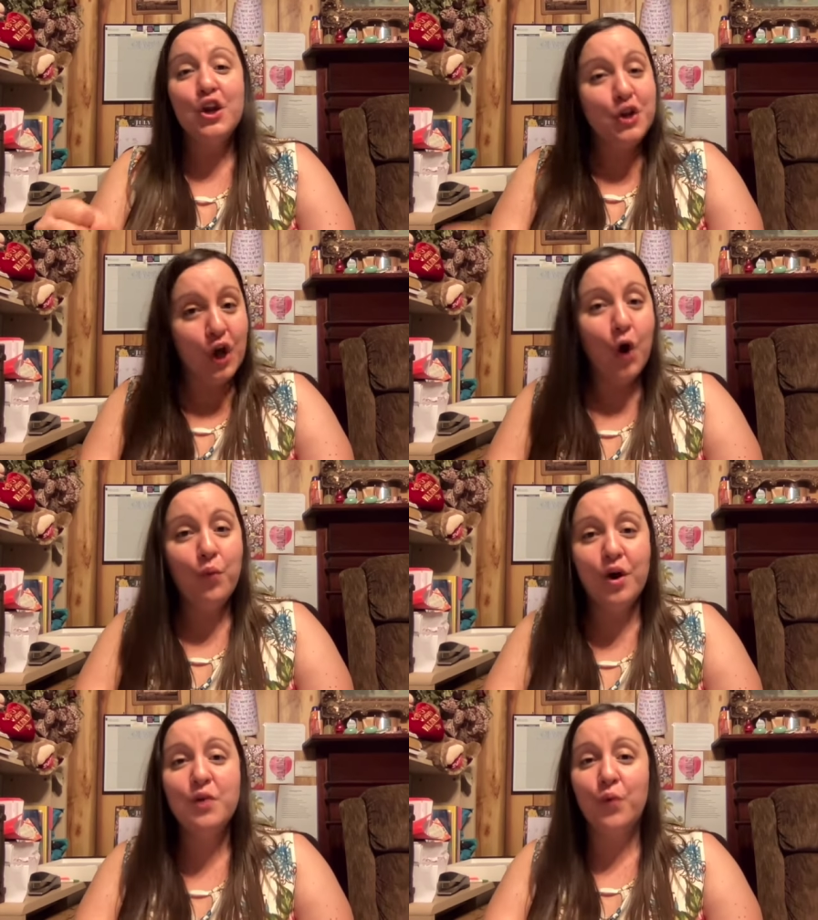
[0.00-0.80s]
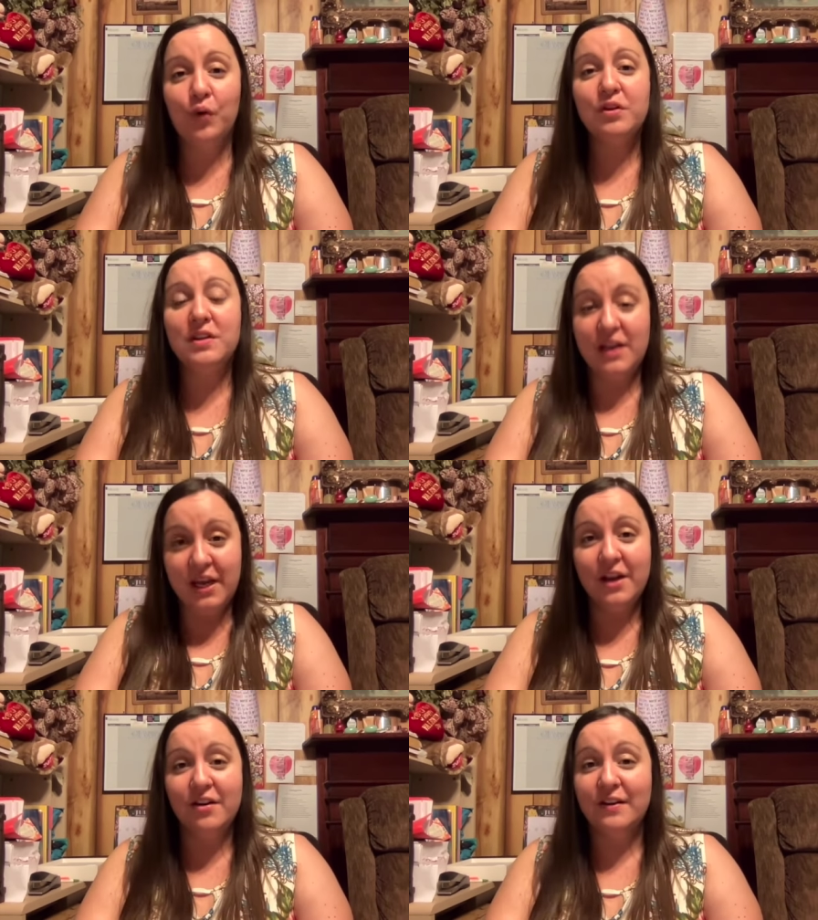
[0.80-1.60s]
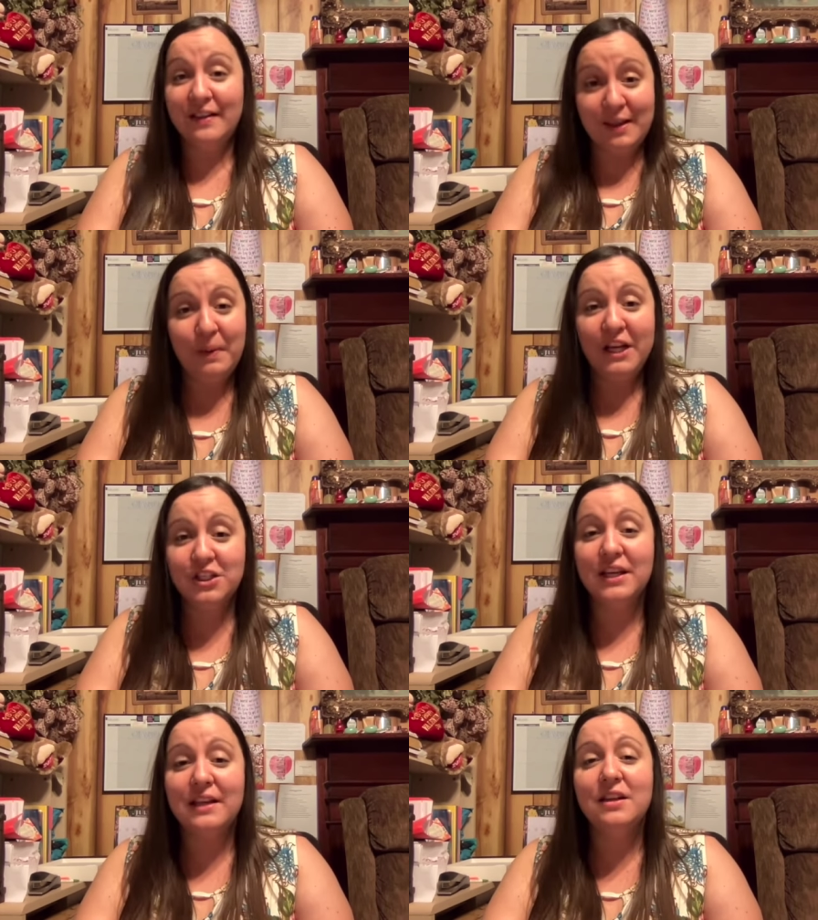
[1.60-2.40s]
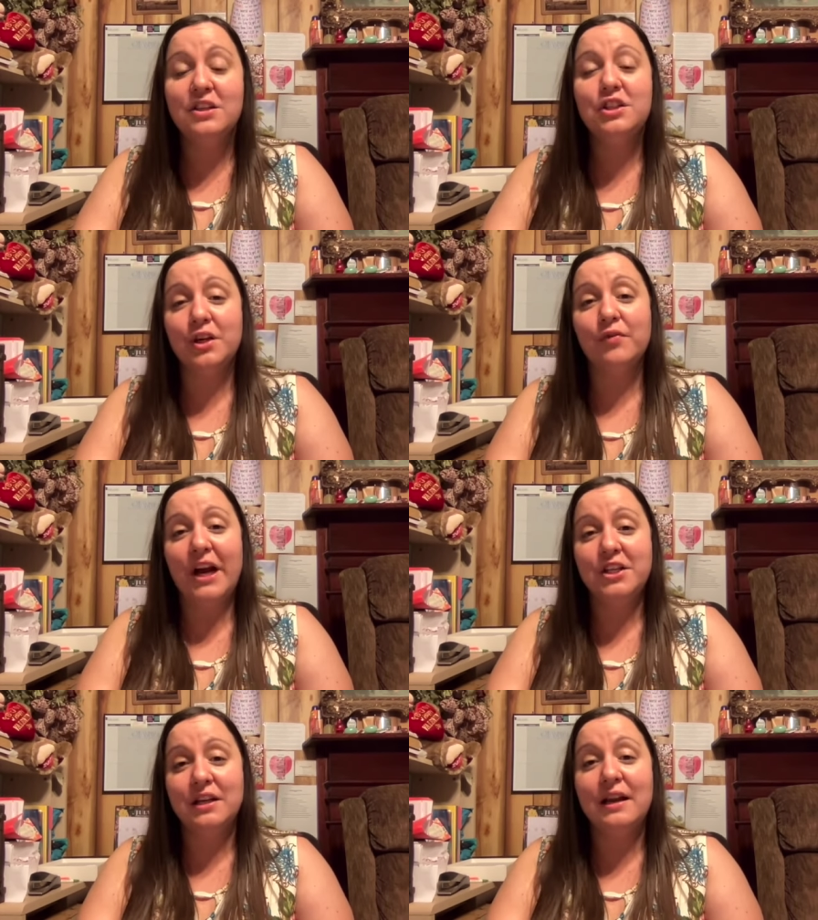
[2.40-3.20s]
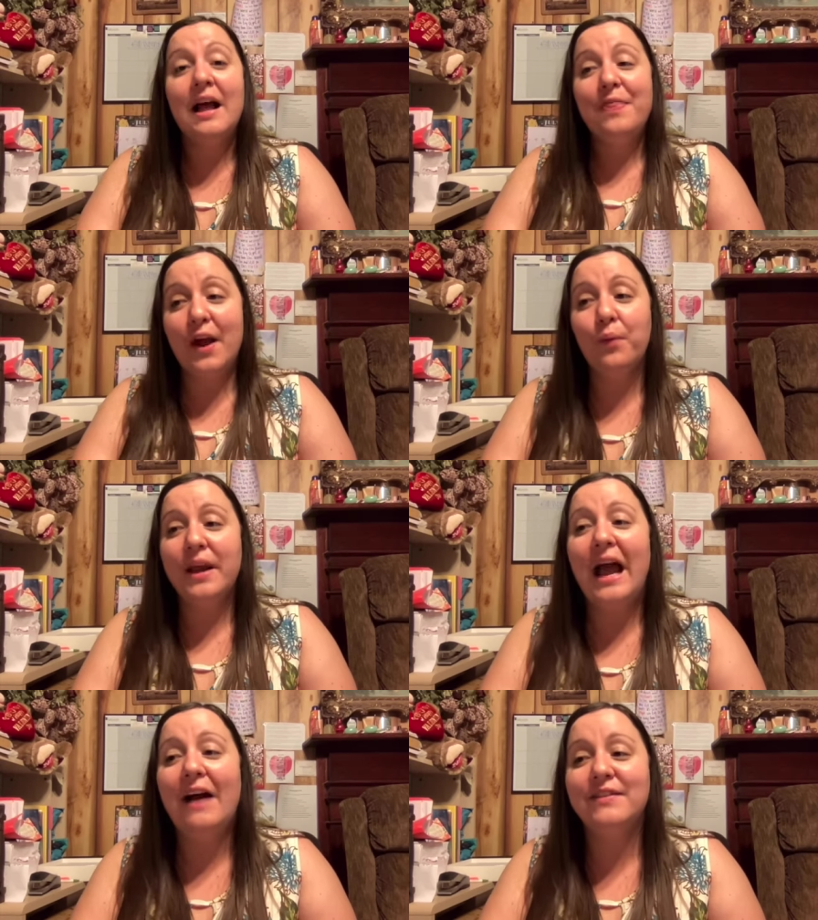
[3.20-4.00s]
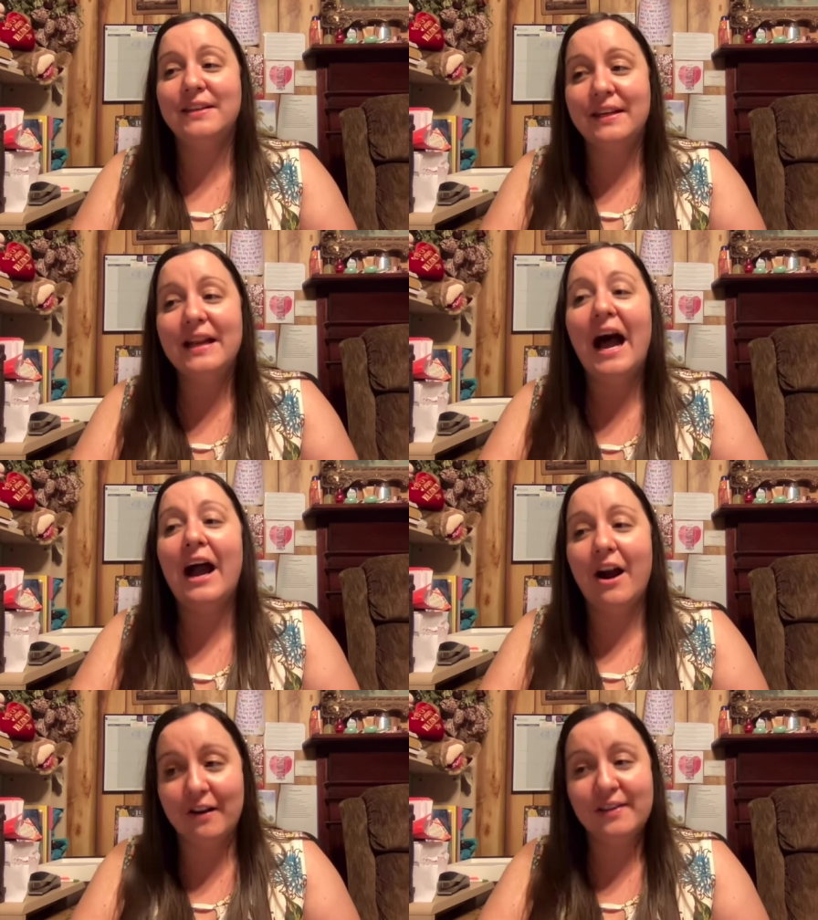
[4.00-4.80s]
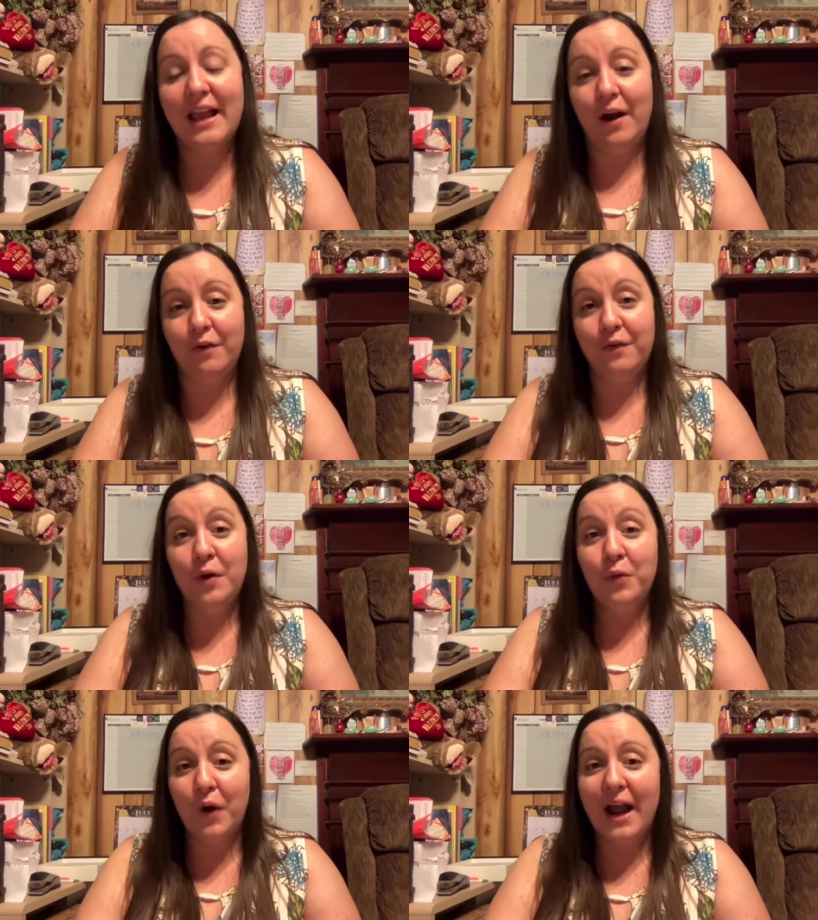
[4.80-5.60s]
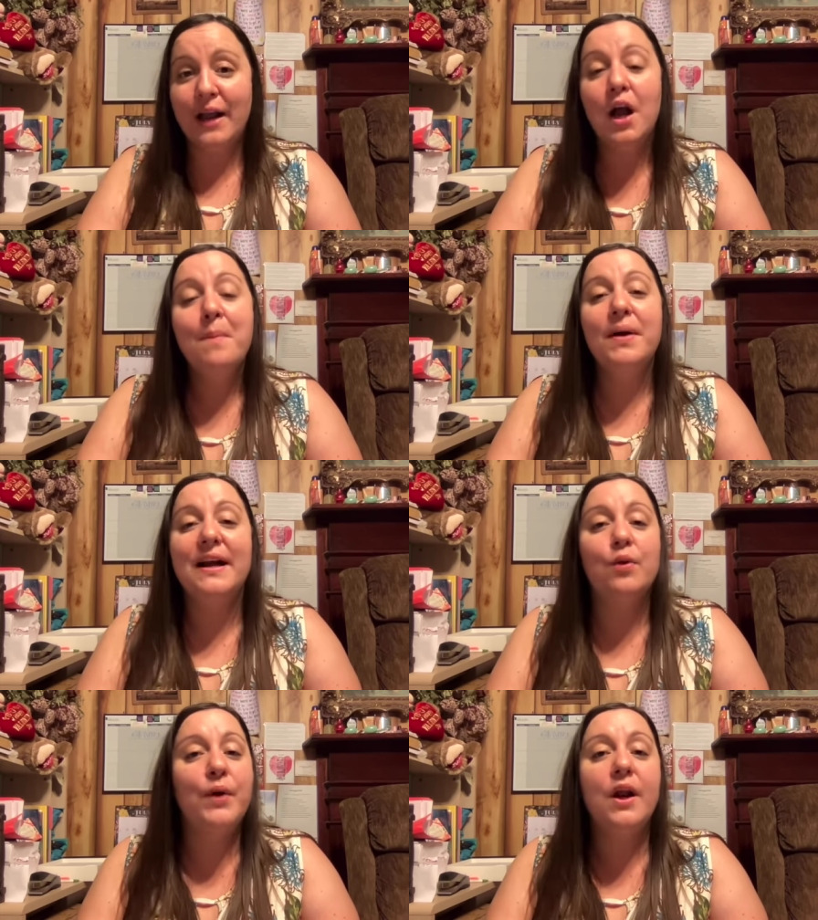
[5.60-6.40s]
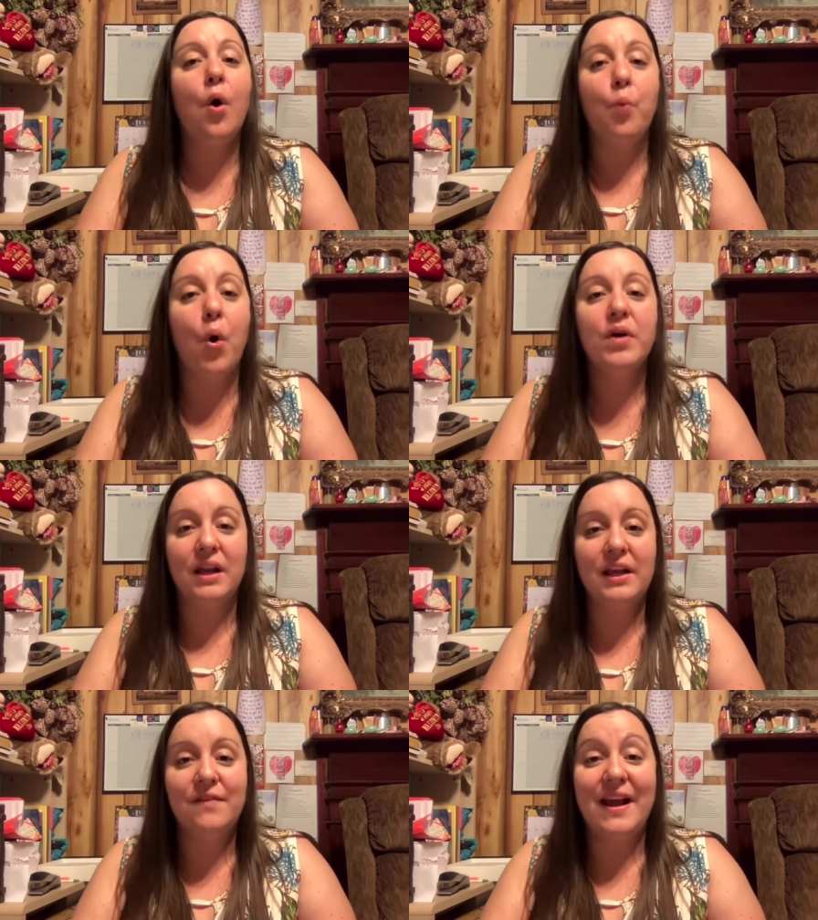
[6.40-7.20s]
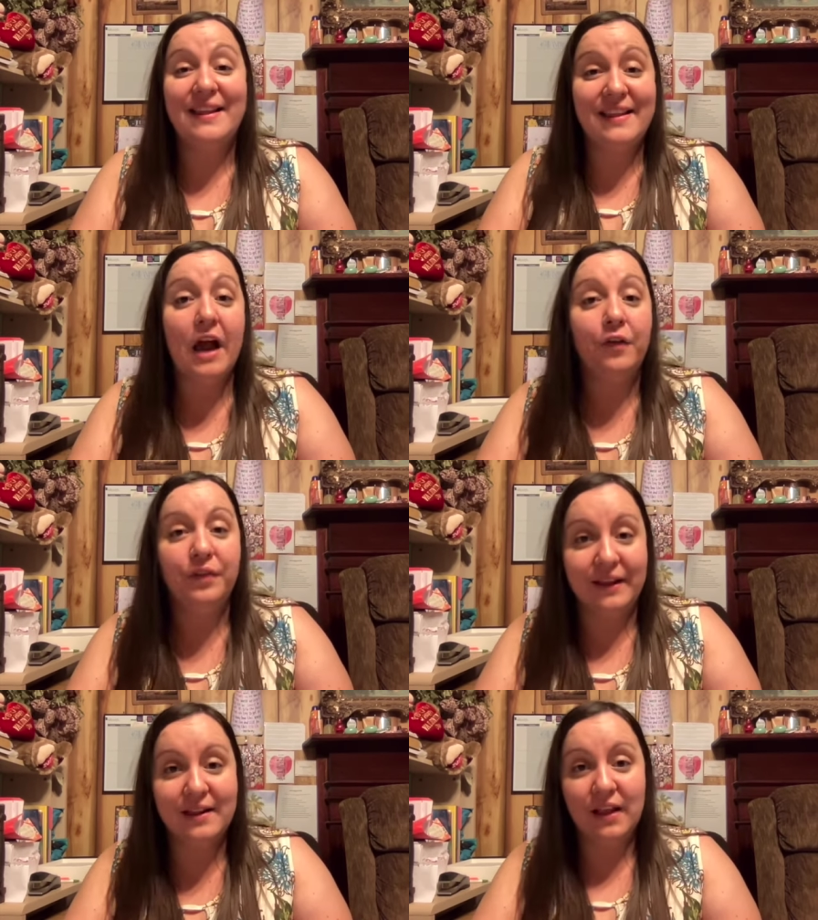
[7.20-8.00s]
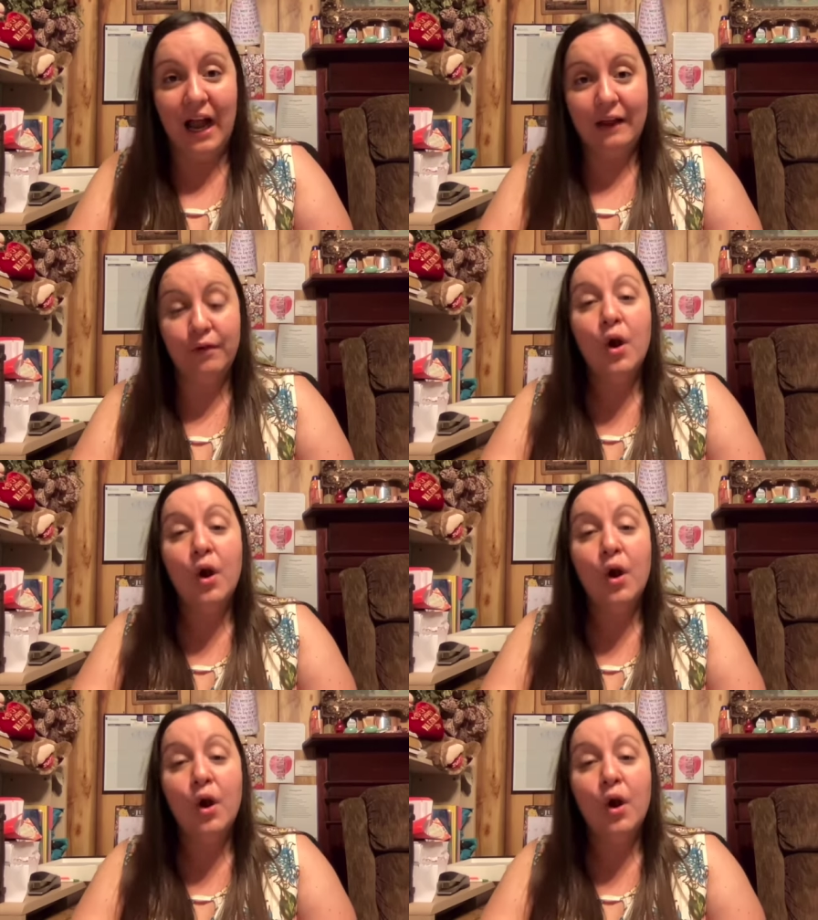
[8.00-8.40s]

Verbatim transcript: No one wants to hear, especially in this generation, that we have to deny ourselves, right? Because we don't want to live a selfless life.